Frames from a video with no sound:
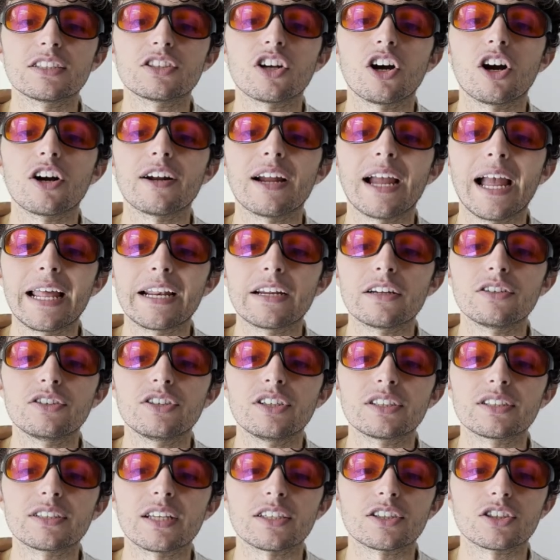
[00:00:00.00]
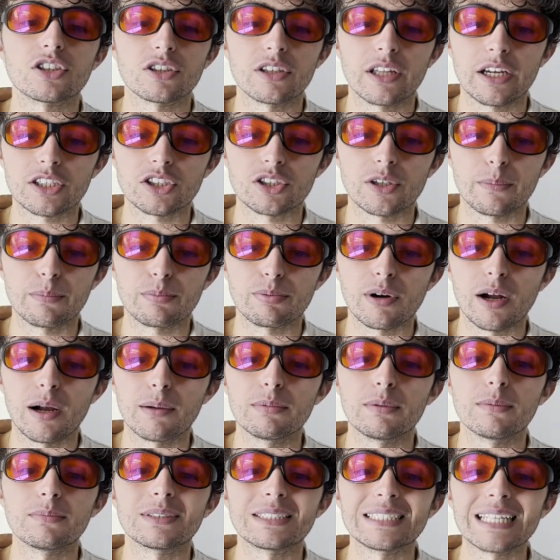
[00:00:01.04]
are energy/electron
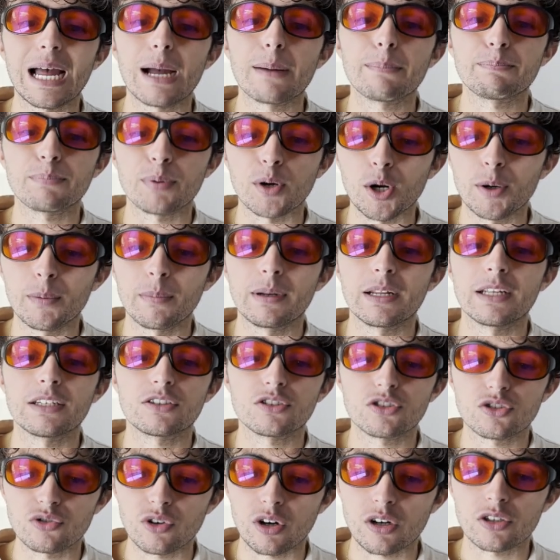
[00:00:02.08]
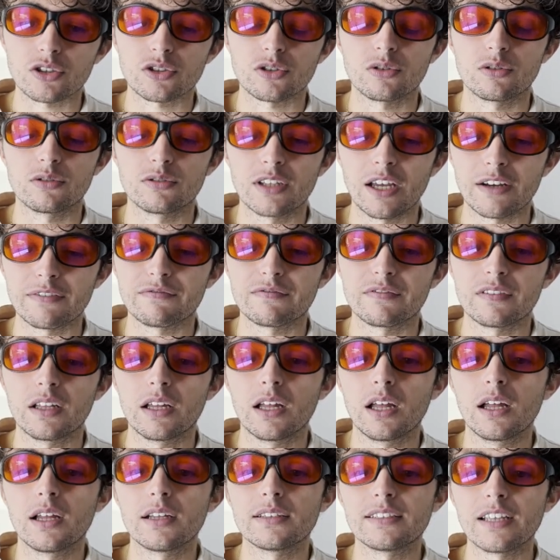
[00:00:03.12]
problems, not permanent structural
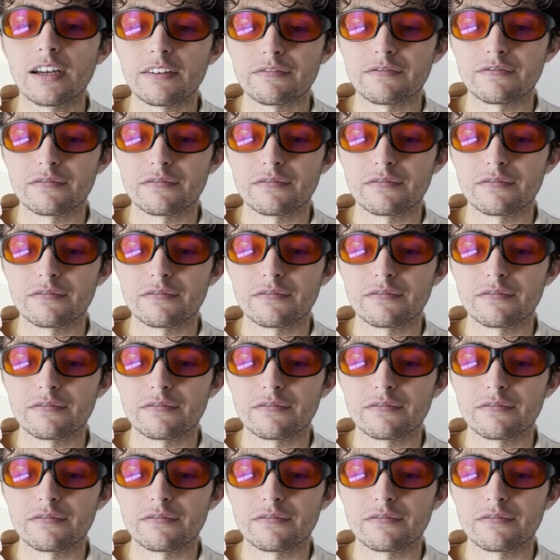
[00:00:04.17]
The